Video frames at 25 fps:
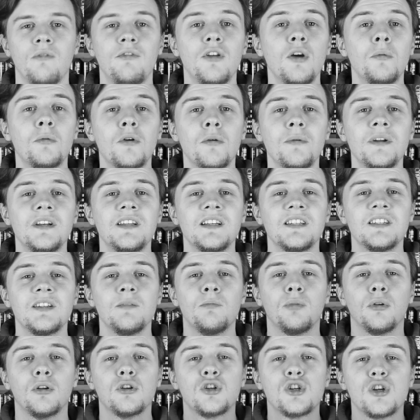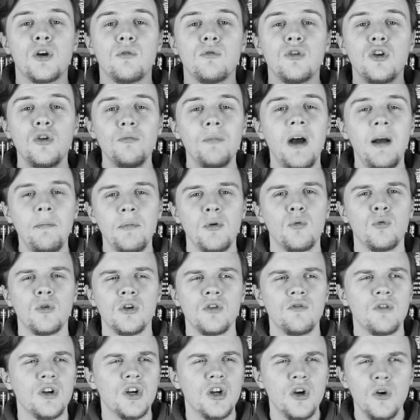With the upcoming Disney+ show, you might be
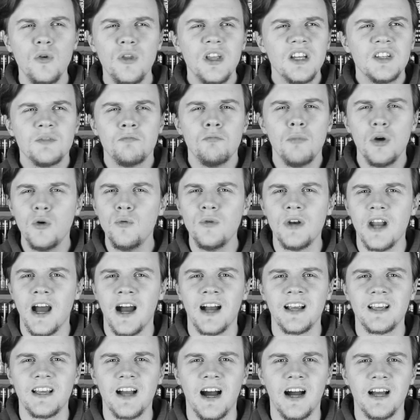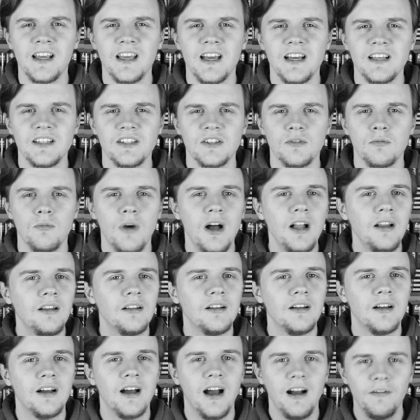wondering who this Moon Knight guy is.
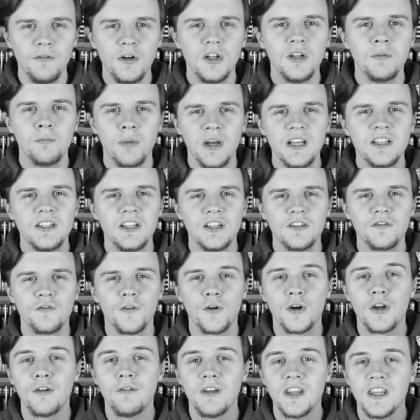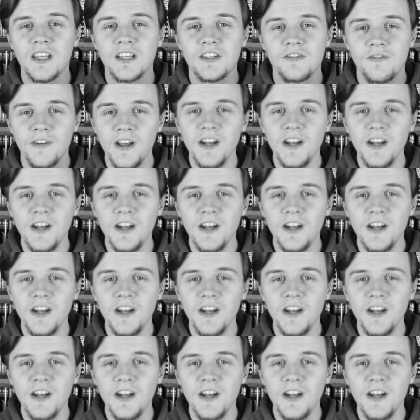Well, I've got the basics for you in this